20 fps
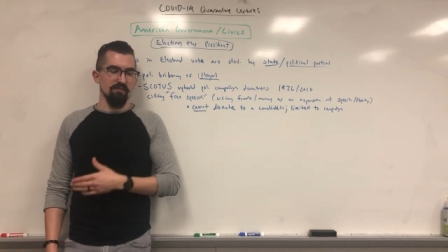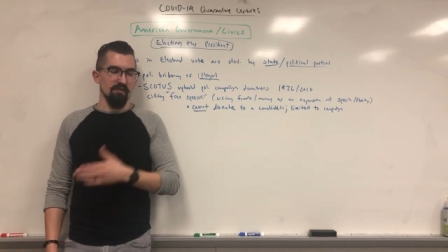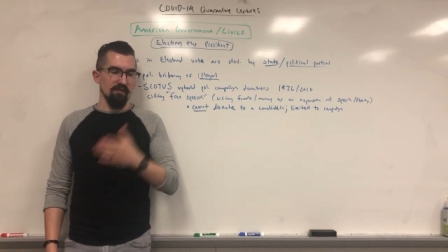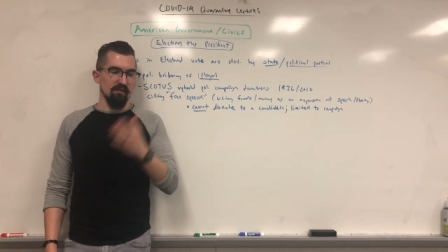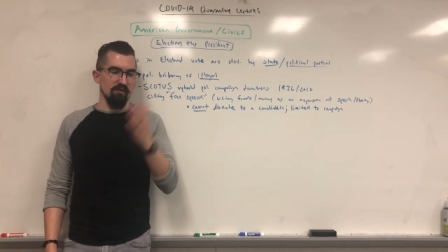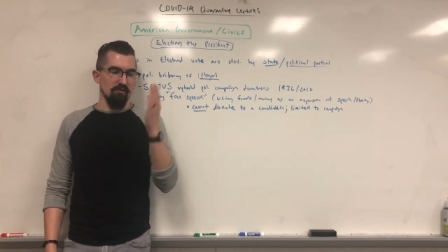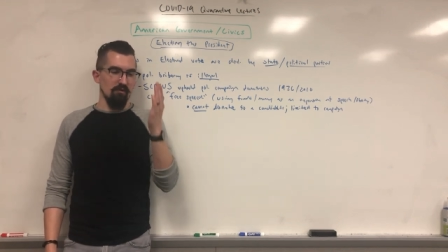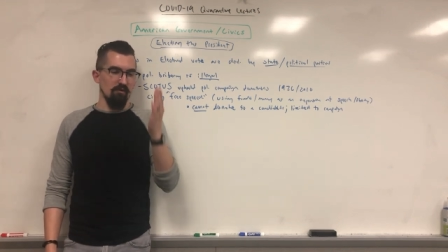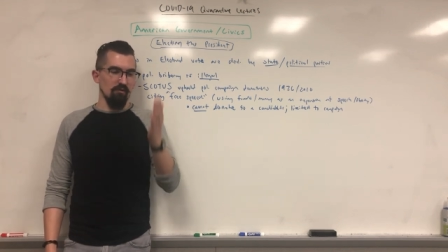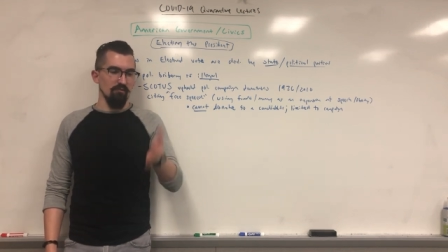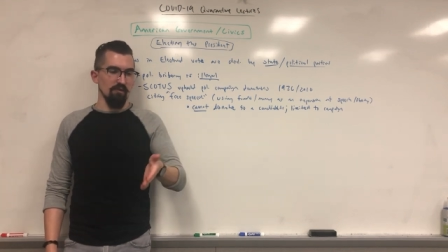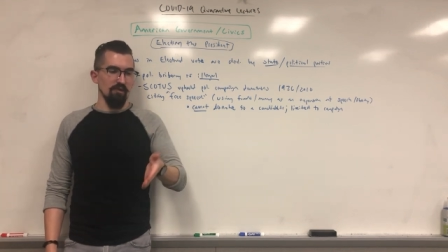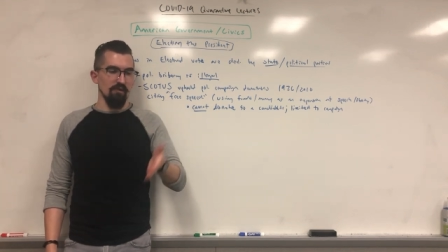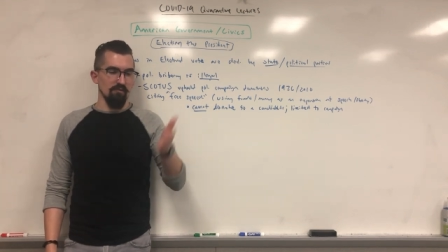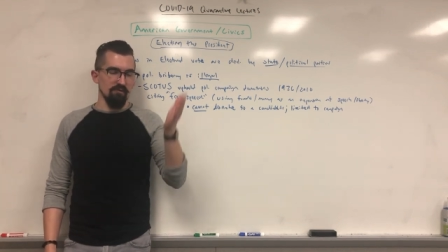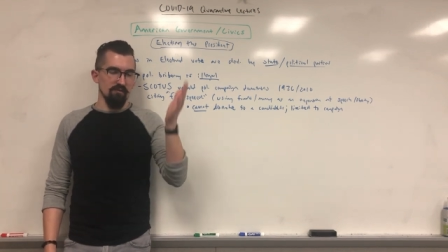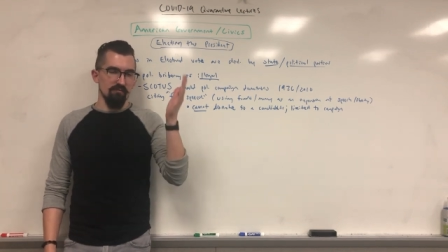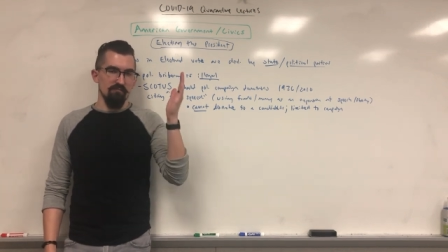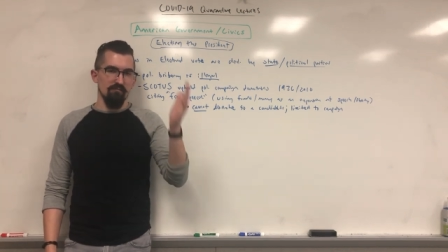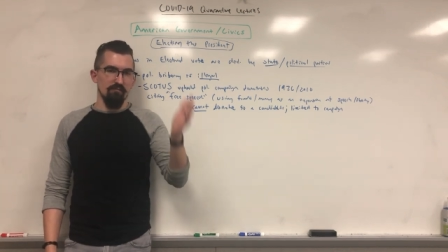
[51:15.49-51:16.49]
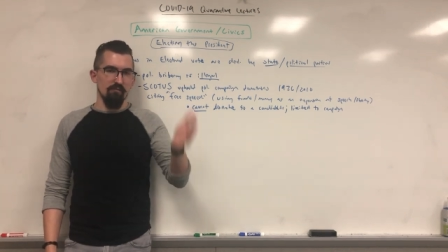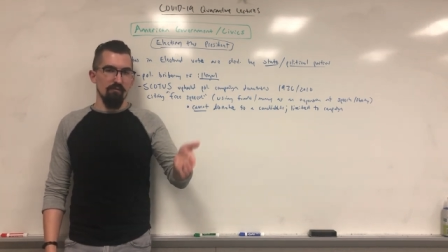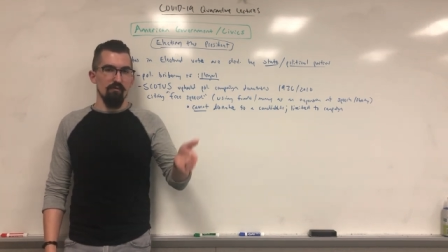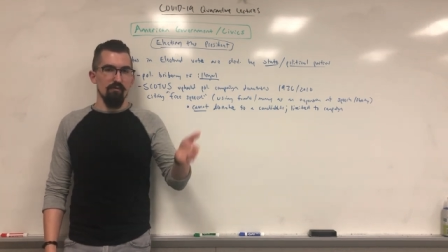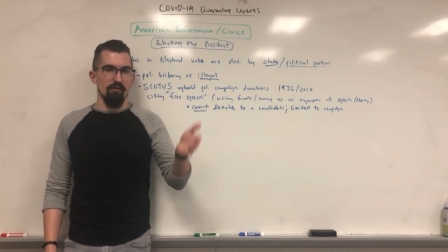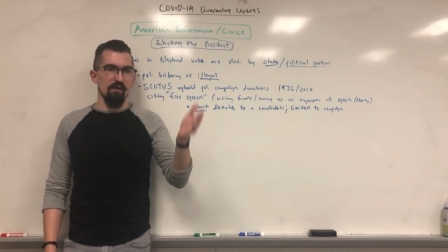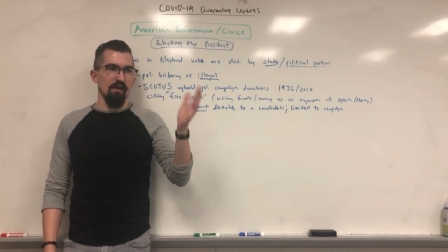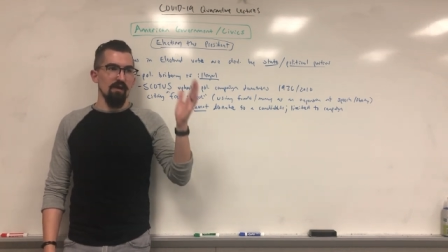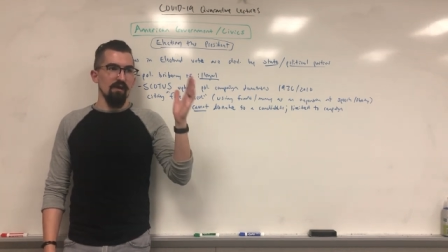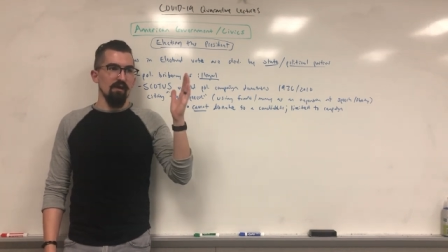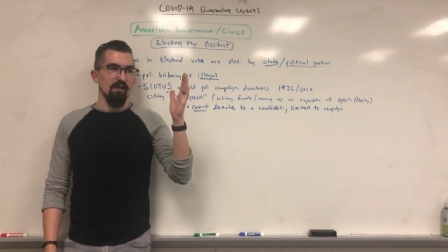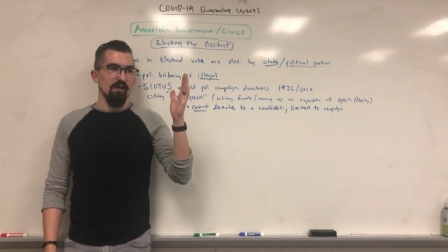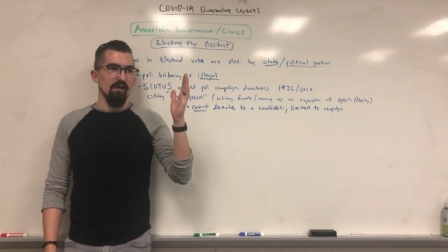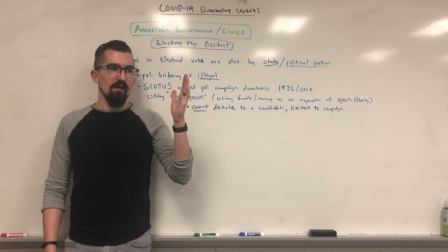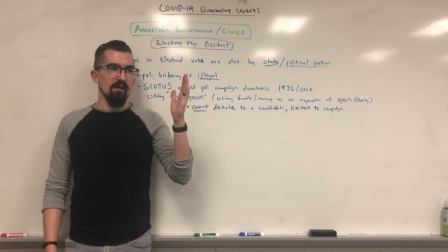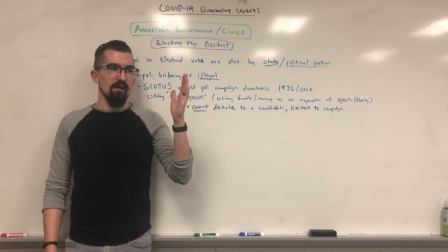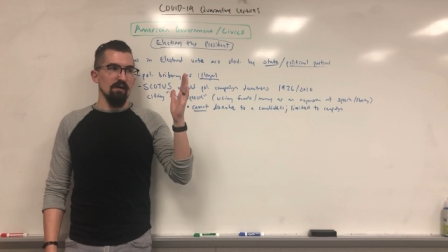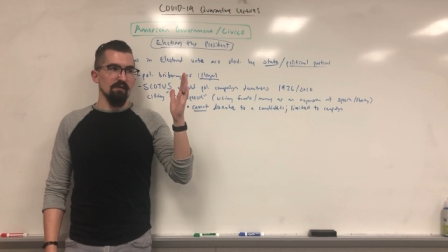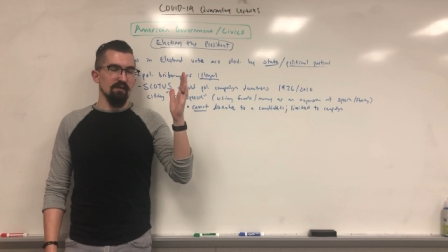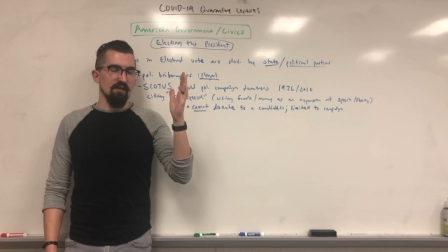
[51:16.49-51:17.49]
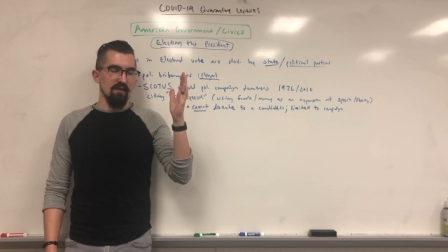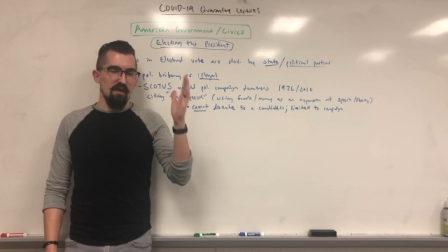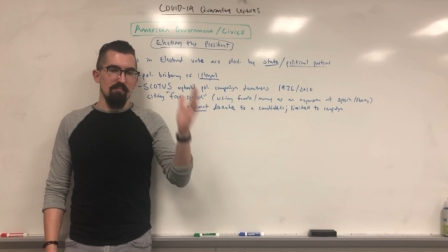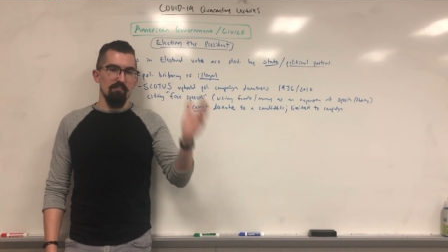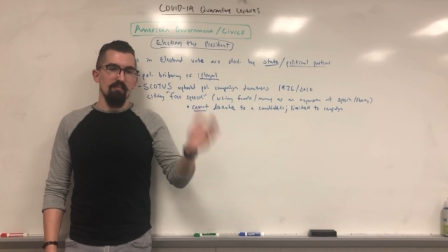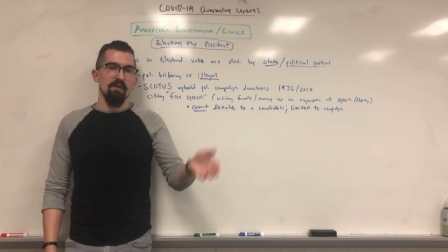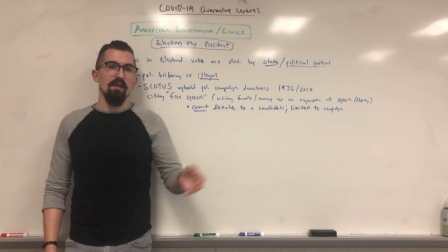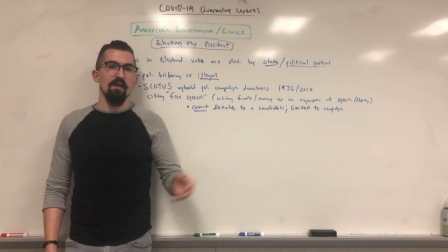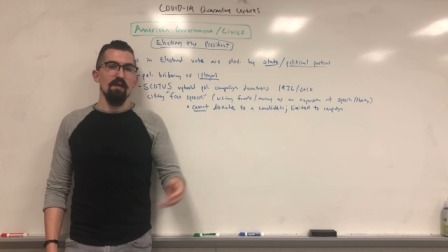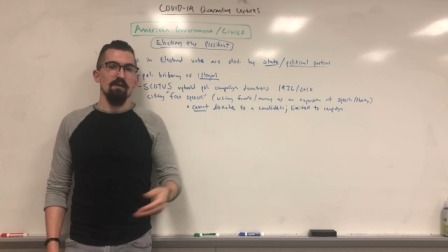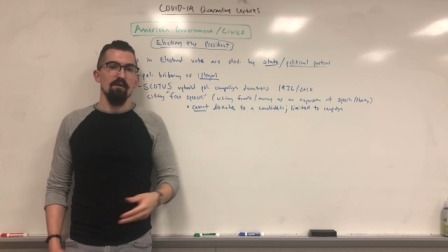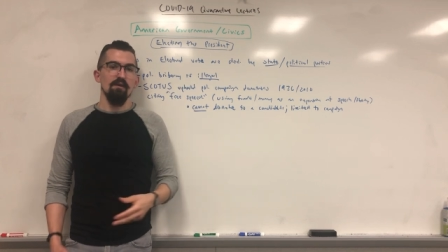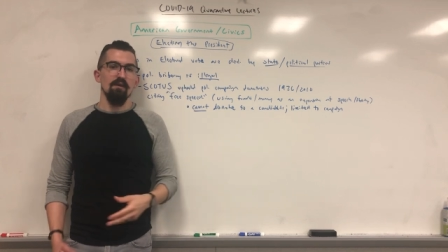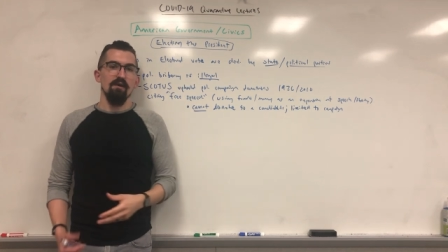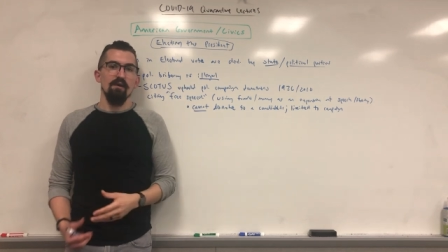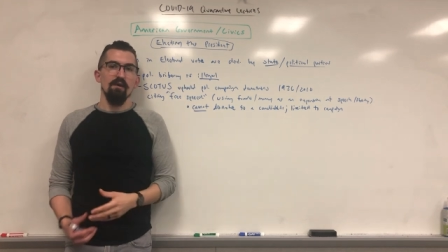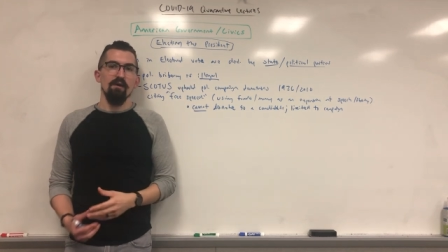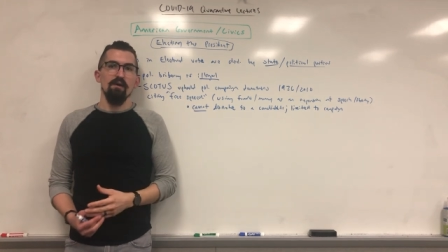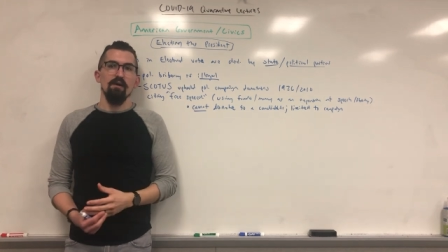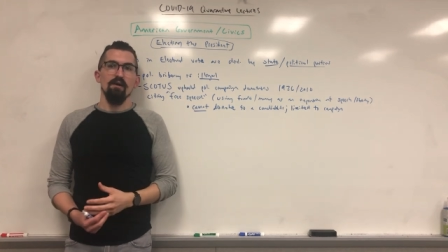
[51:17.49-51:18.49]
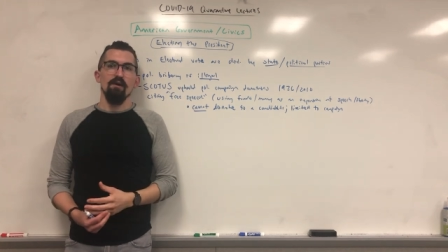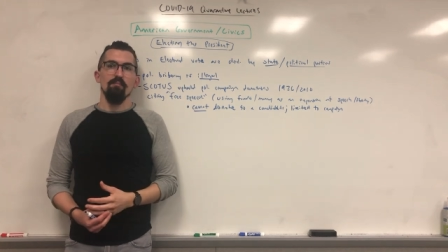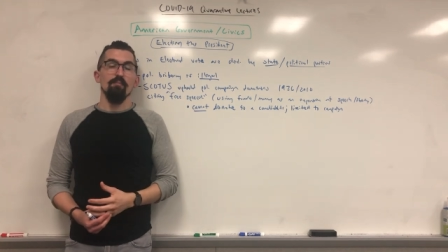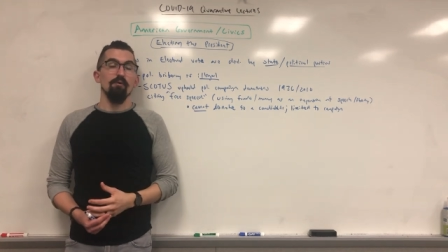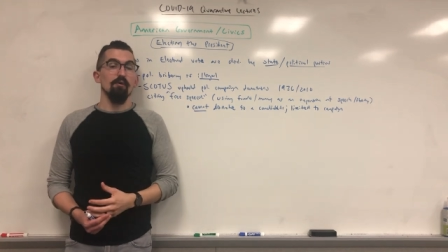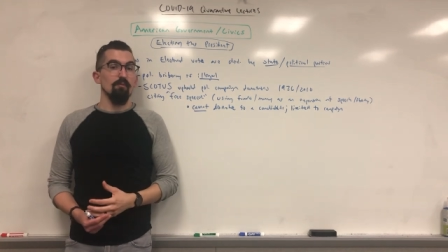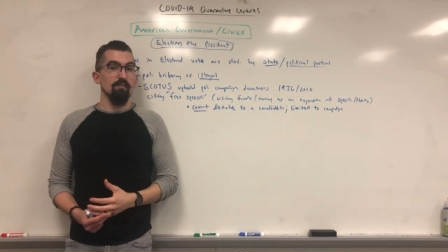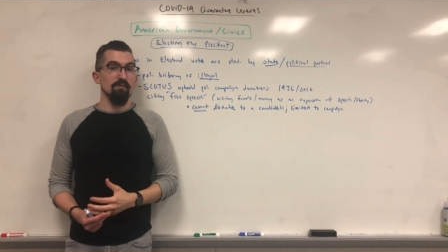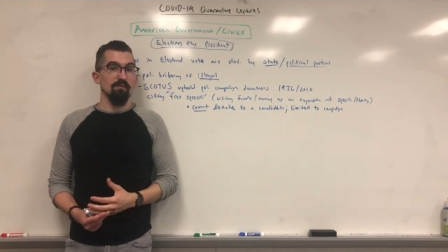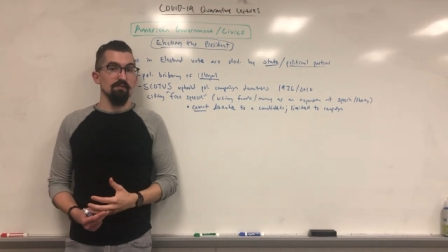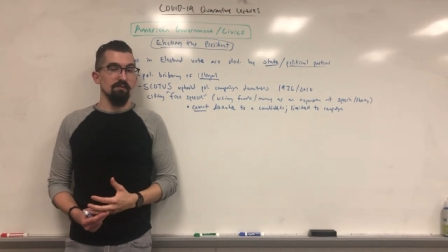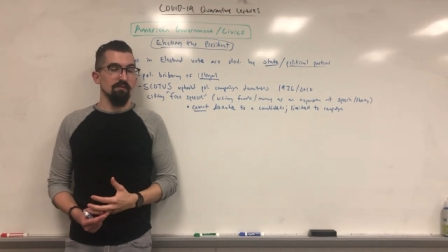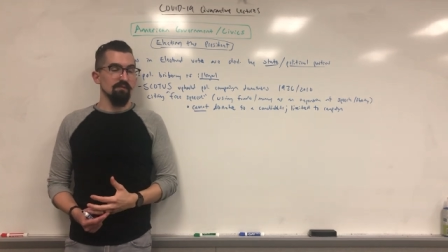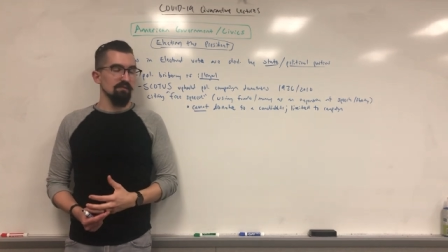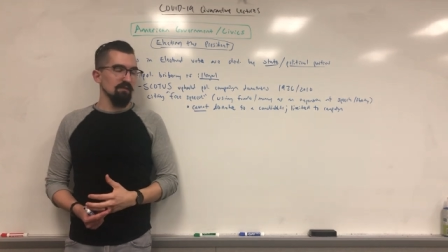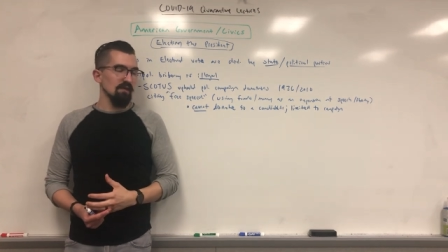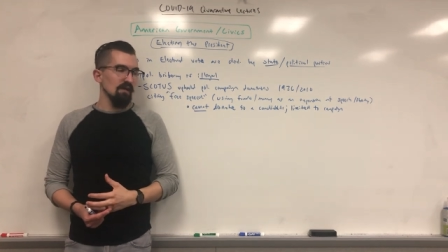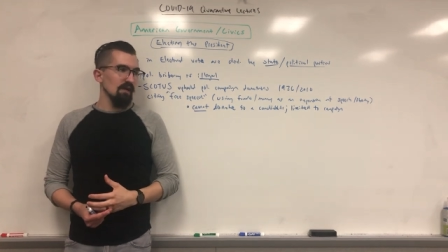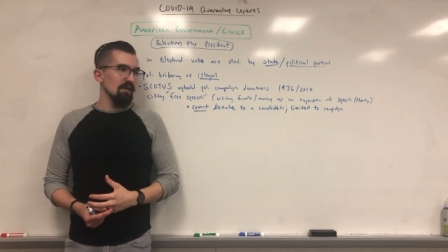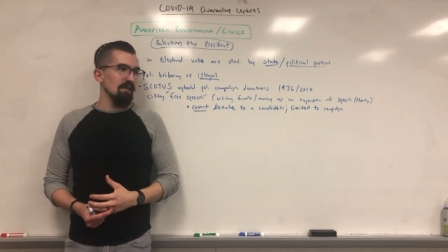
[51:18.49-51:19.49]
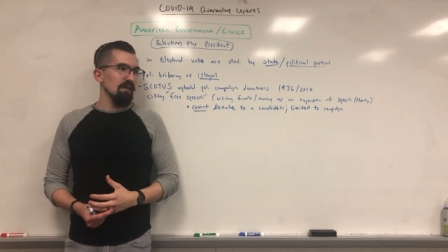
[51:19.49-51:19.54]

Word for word: They can only use it for campaign purposes.